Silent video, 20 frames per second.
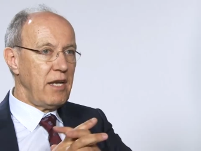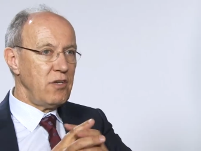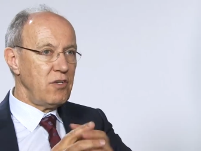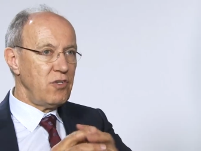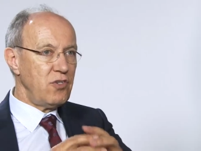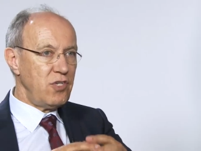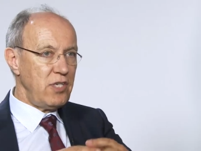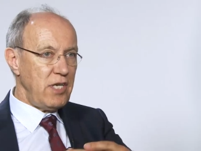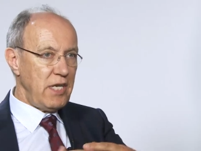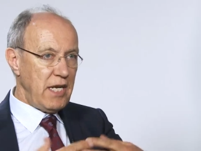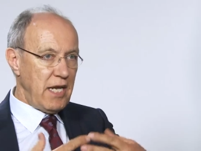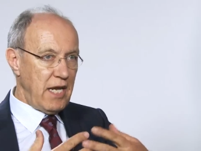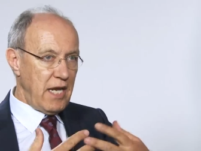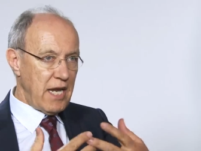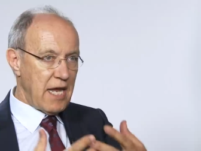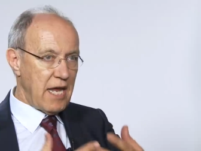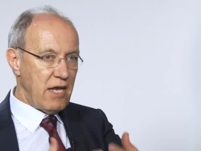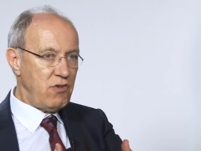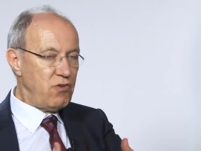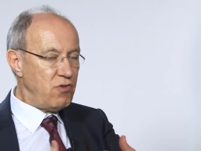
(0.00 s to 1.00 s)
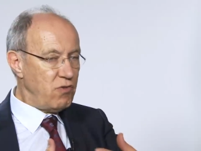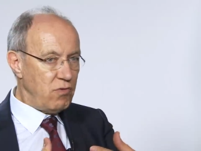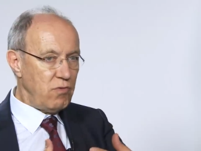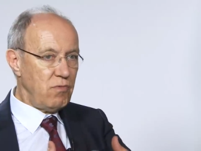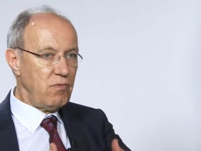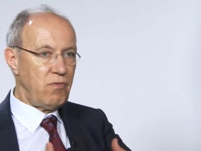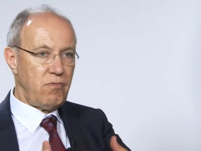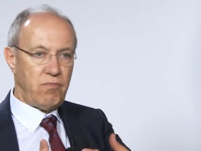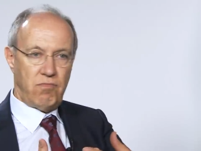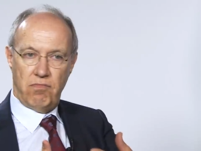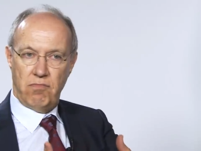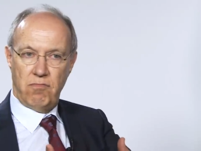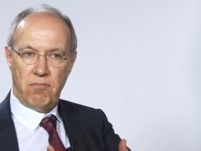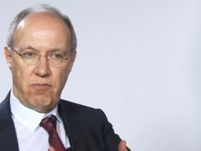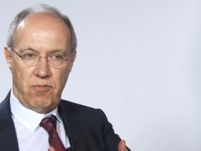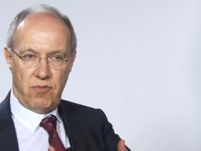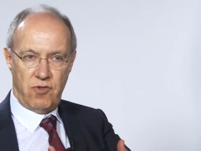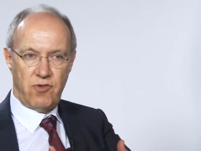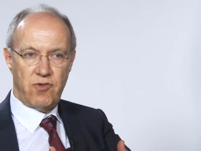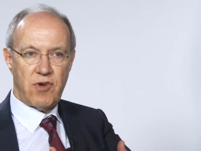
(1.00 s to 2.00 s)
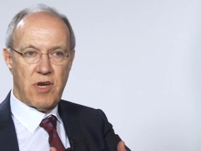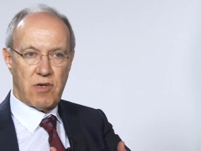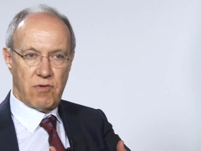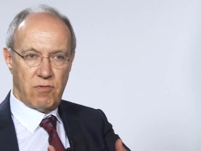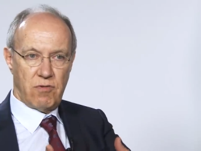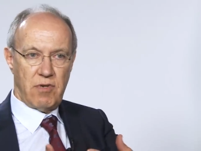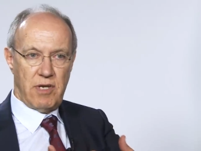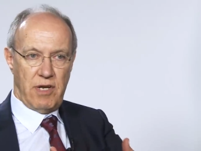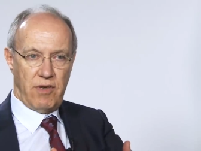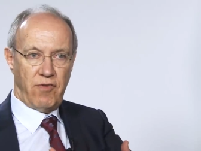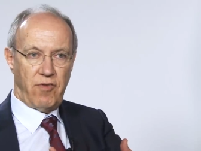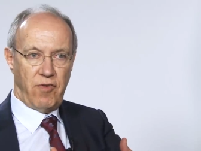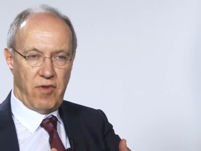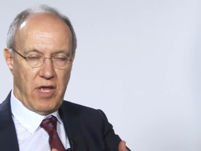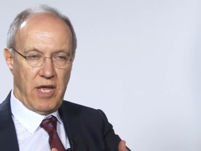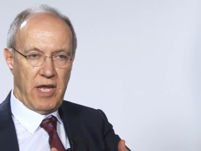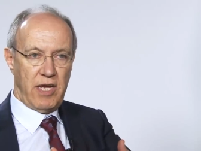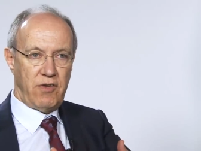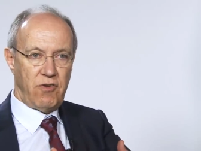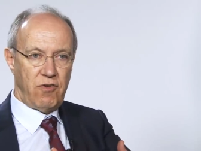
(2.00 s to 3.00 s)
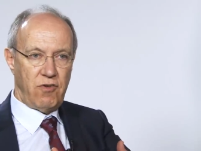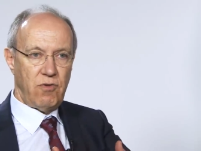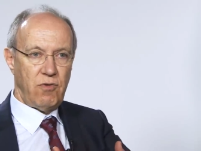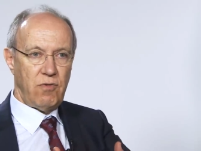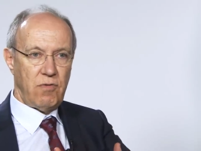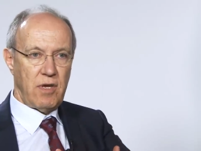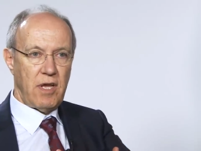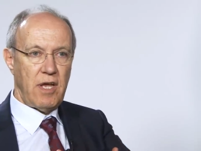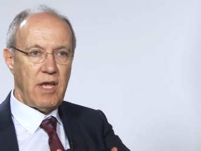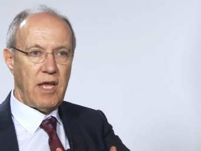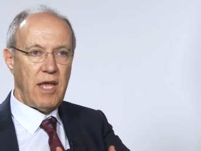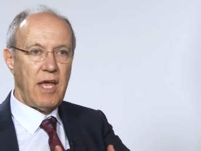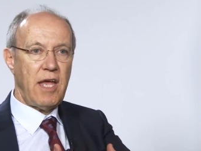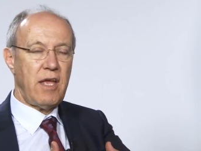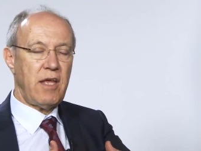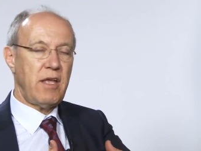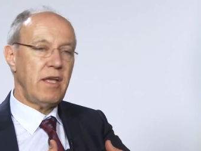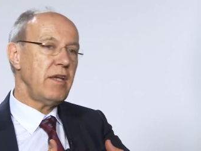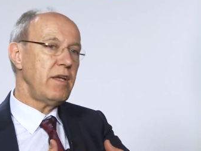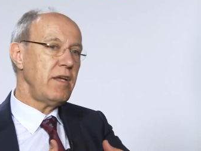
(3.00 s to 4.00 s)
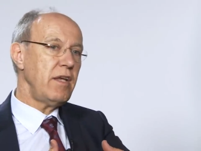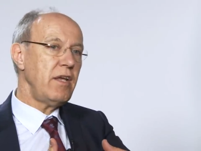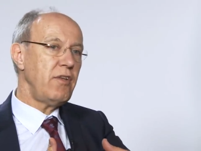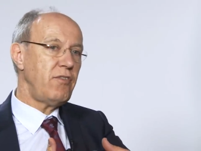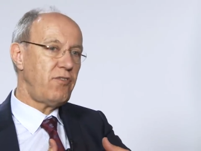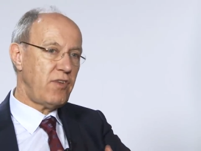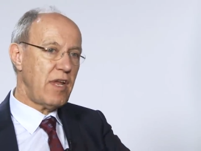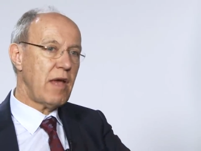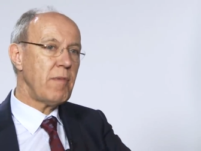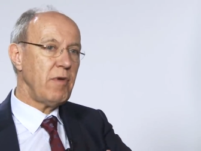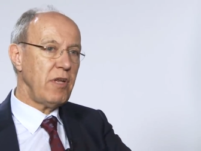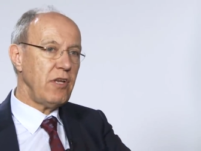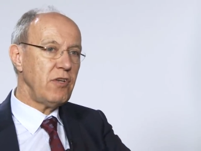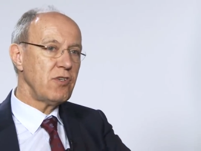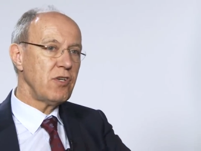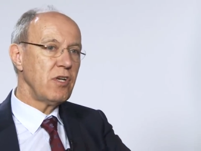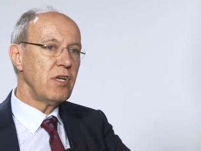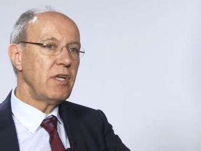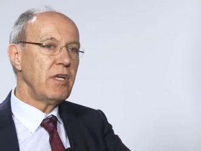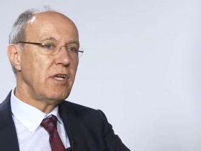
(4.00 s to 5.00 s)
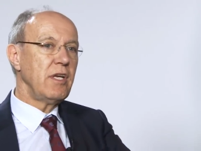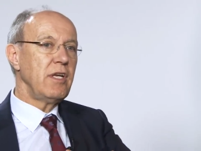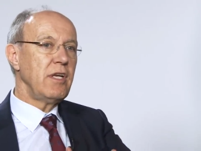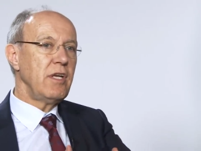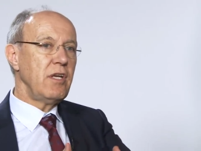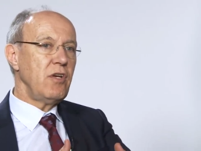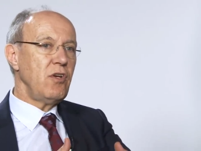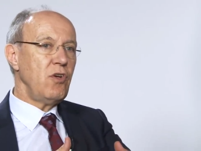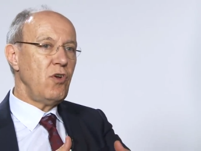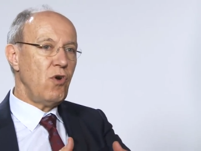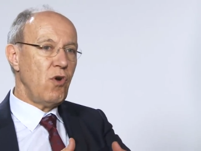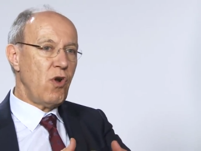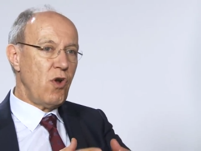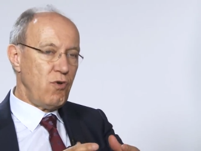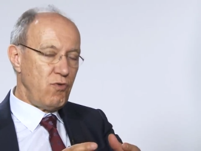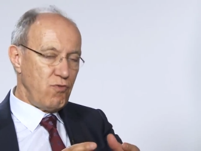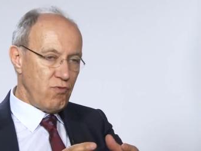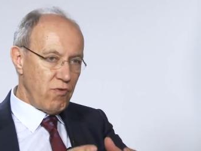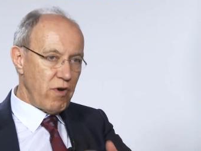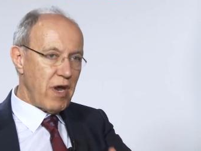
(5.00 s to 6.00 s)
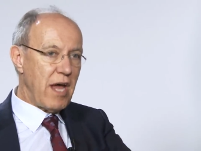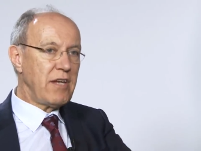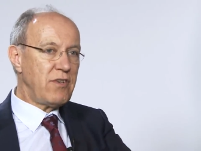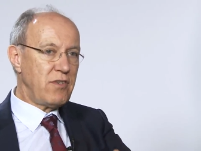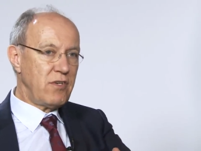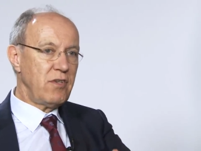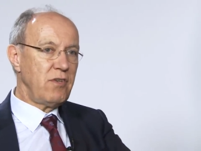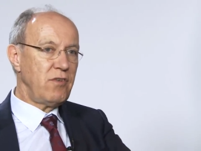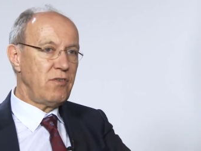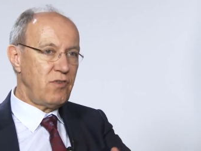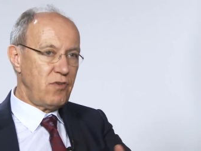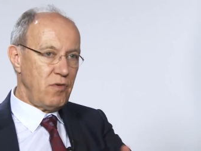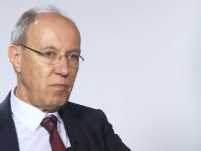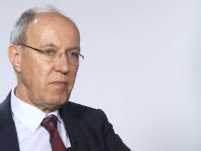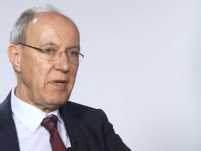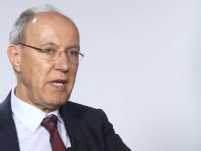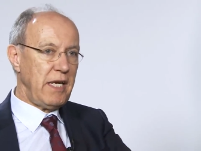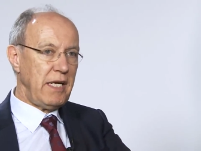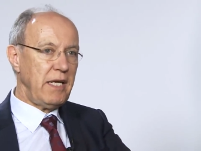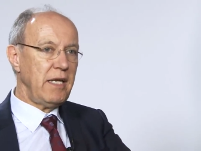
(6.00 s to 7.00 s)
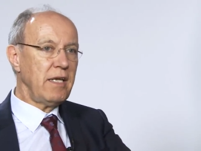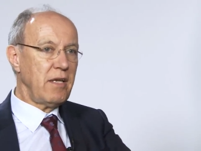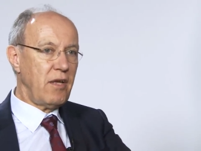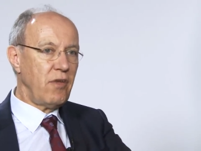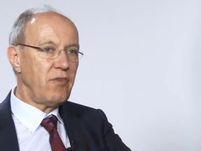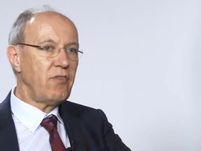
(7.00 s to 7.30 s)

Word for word: She had to struggle, let's say, to uh, establish her own right to be a